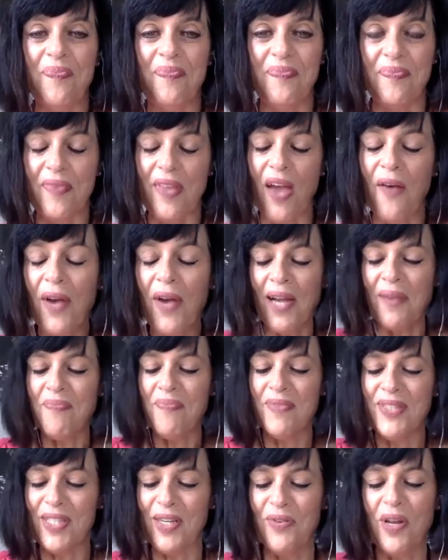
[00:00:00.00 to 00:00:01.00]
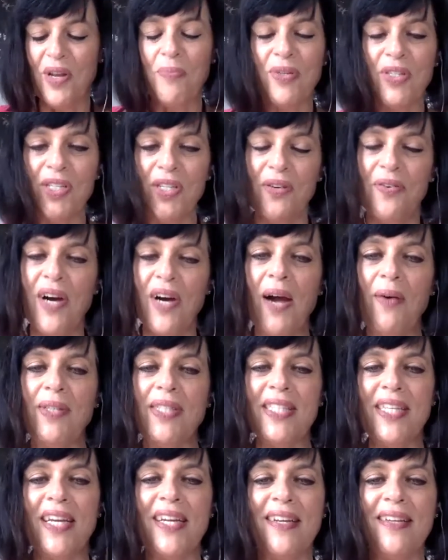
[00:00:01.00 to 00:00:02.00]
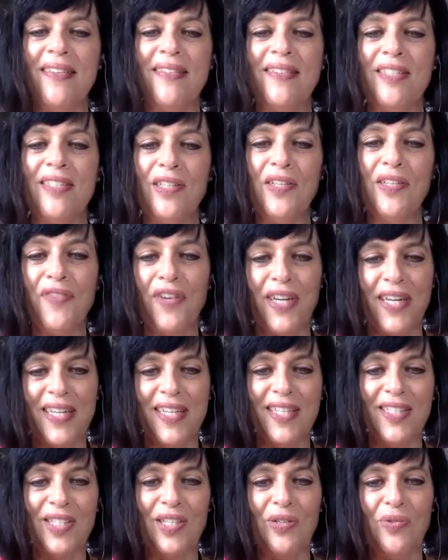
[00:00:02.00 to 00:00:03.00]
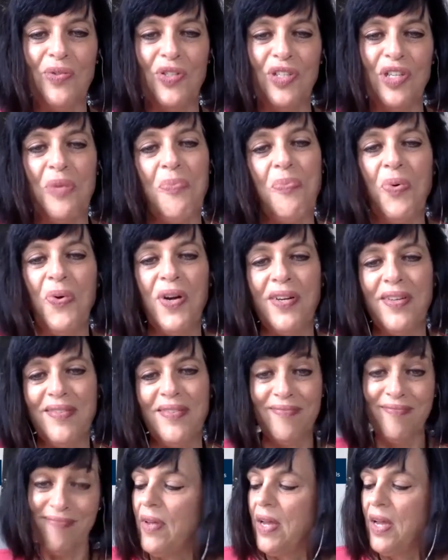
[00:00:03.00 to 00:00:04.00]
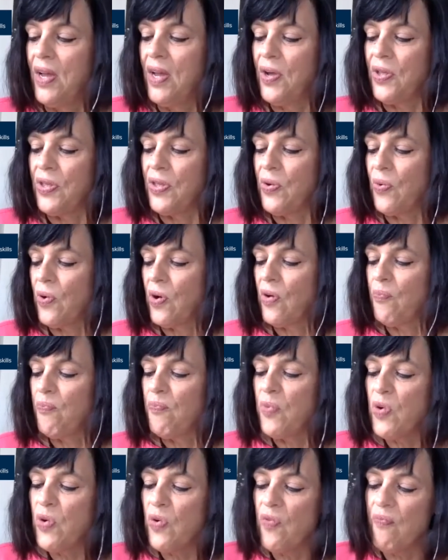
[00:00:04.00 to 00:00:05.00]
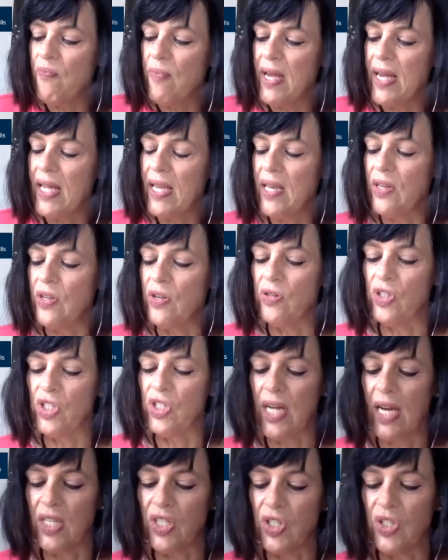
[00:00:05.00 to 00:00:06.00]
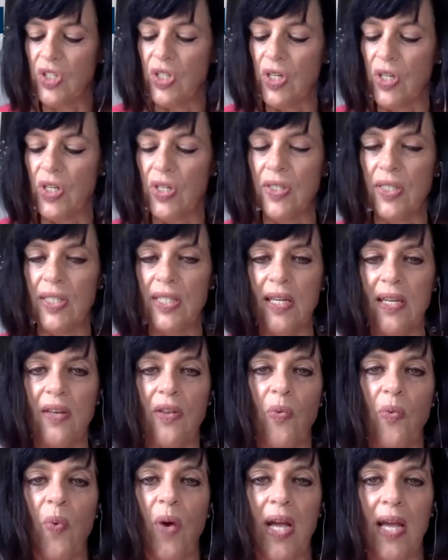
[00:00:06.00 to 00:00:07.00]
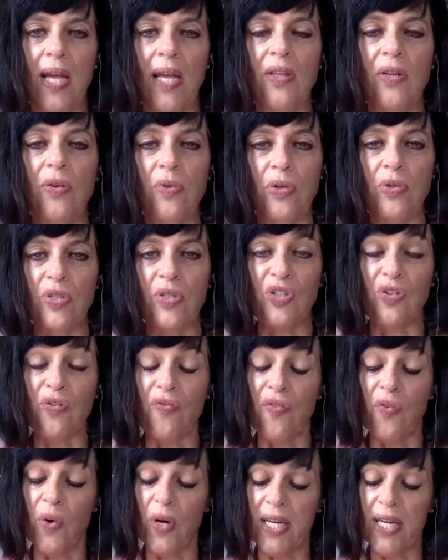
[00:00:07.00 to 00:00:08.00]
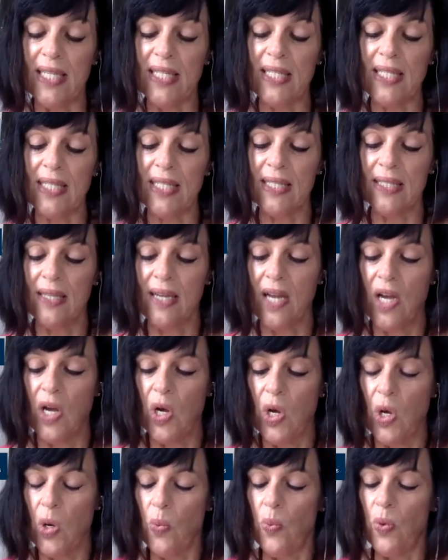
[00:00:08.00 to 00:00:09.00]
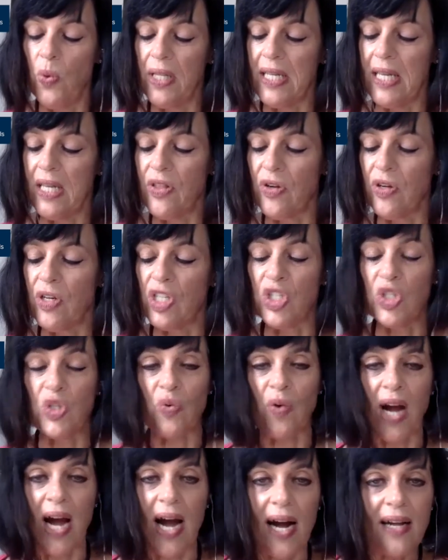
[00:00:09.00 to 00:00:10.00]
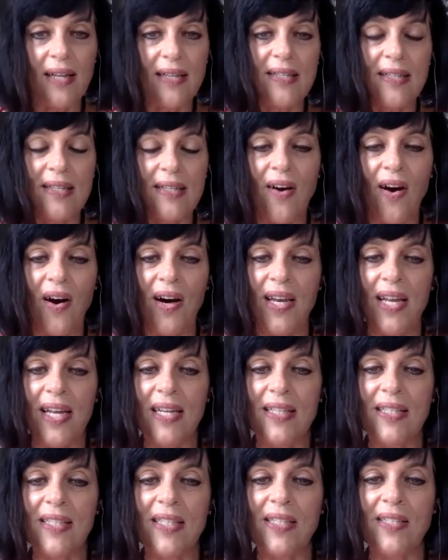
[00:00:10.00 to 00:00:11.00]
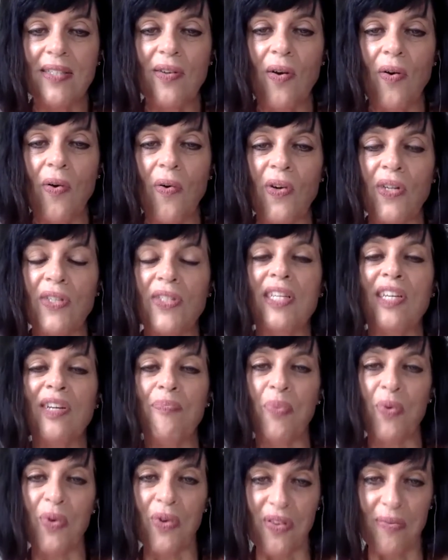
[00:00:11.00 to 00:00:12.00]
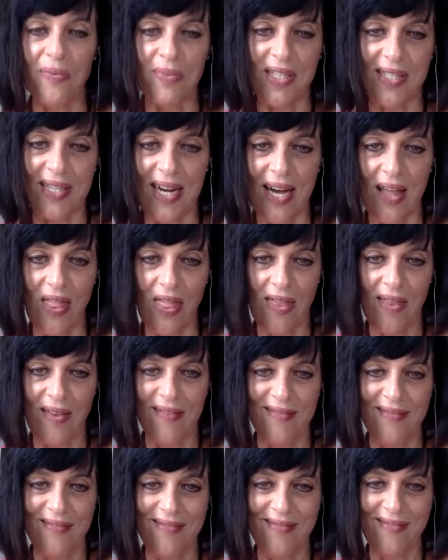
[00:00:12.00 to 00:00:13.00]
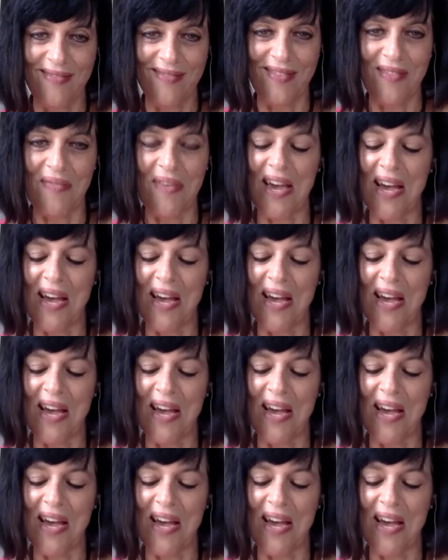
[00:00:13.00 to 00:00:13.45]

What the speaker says: Okay, so number 2, I would say delivery is hugely important. Your movement, your gestures, and the way you use your voice will either attract an audience or it's going to bore them to death. Okay.